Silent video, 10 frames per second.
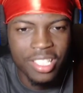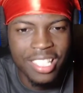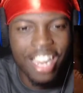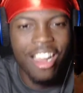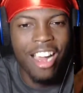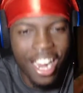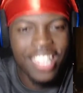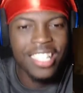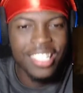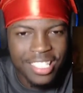Alright.
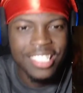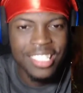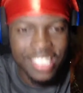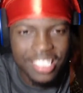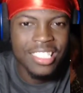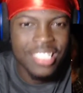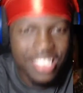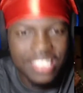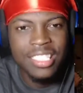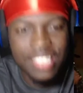Tone ignore him,
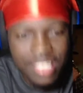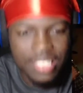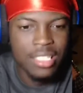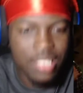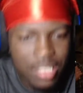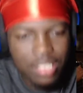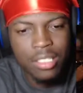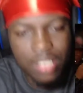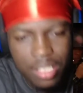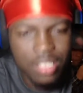pull out an iPhone and
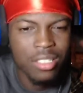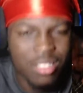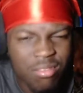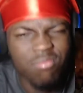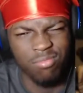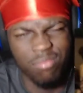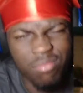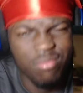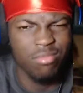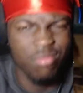look at a message.
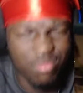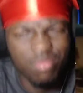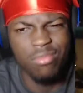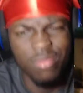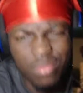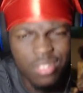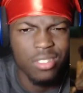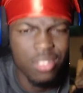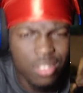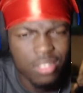Tez like, look my
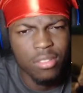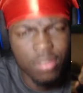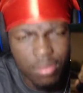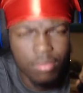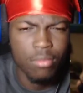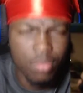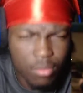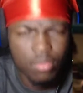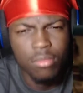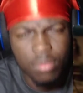nigga, I ain't got
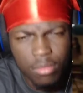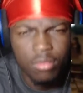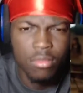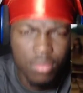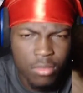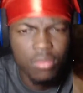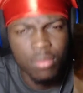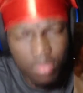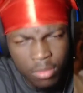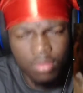no money or dope.
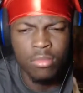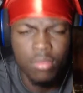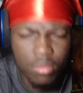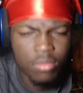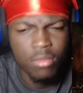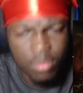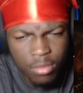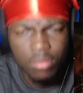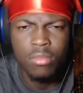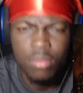I know I can't
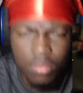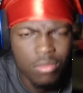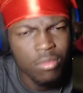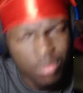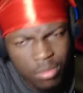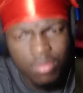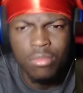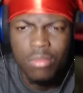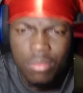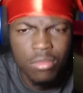rob you, but shit, your
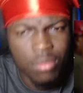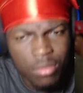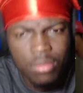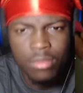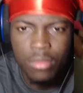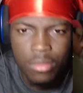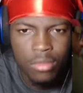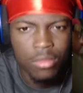man's got a runny nose.